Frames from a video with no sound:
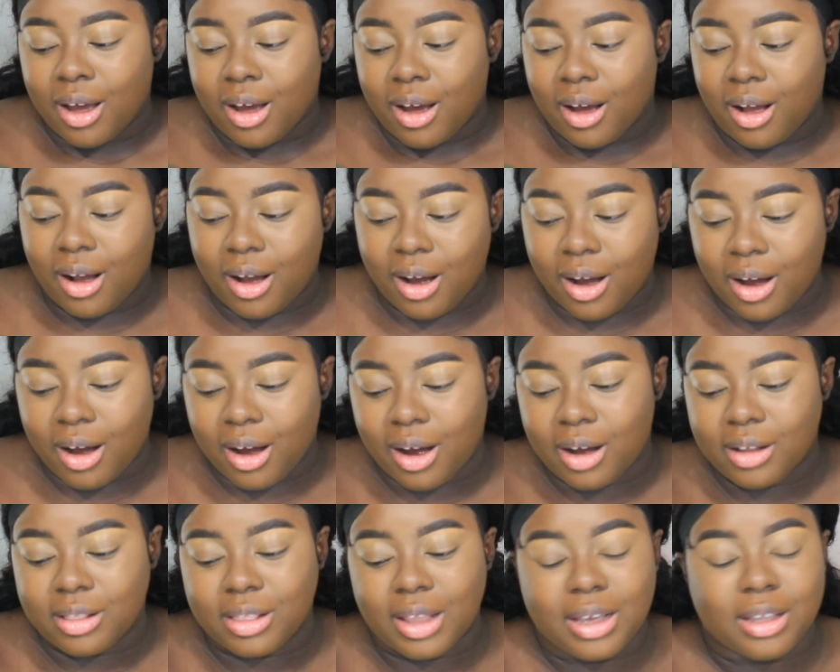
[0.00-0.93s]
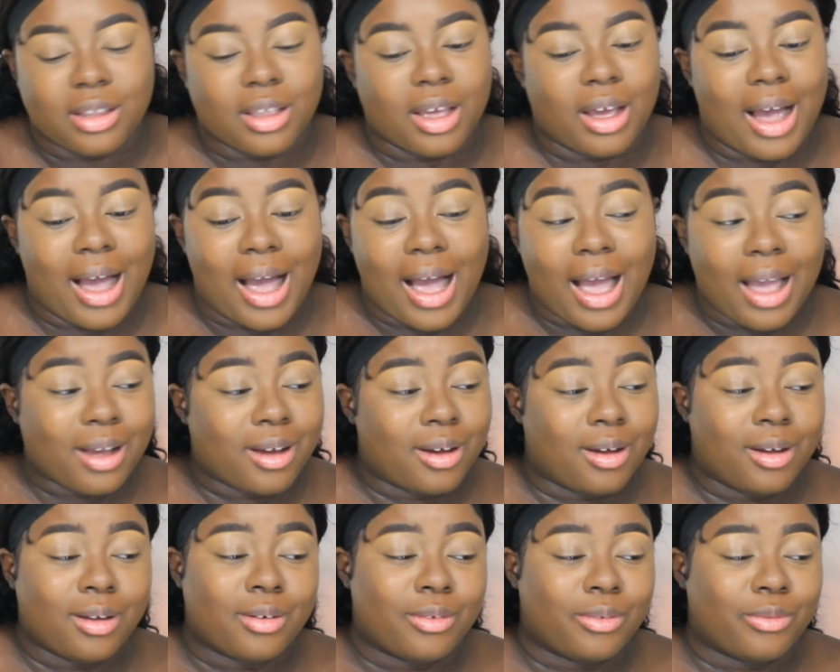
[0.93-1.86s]
like, I
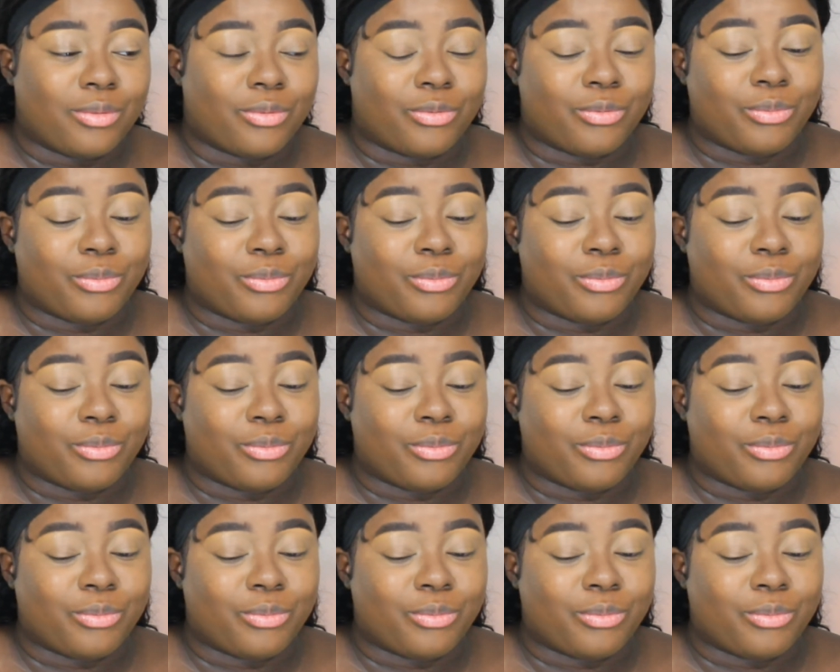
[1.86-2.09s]
could have